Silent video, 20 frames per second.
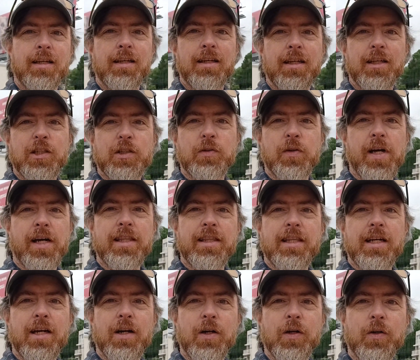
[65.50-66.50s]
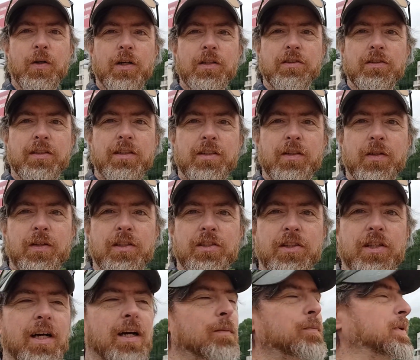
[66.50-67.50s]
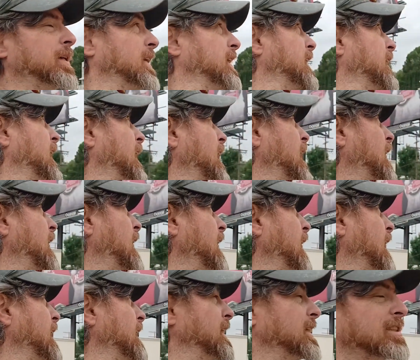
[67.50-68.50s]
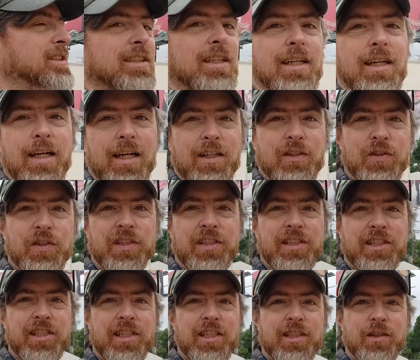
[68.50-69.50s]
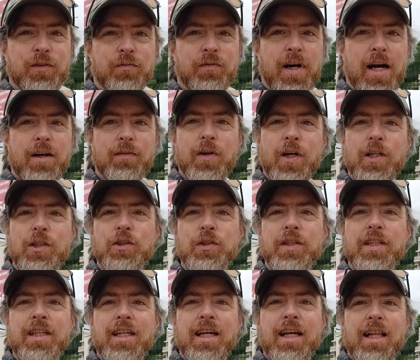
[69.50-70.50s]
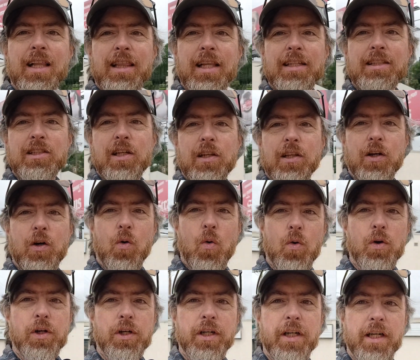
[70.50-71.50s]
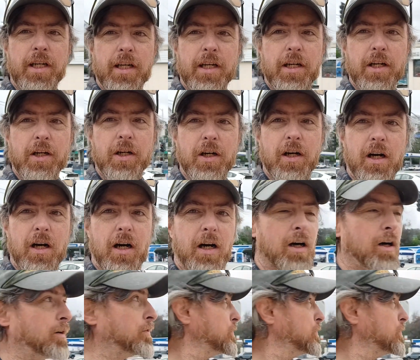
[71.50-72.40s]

is right there across from the donut shop. It's as you can see, it's a 500 that's on the corner here of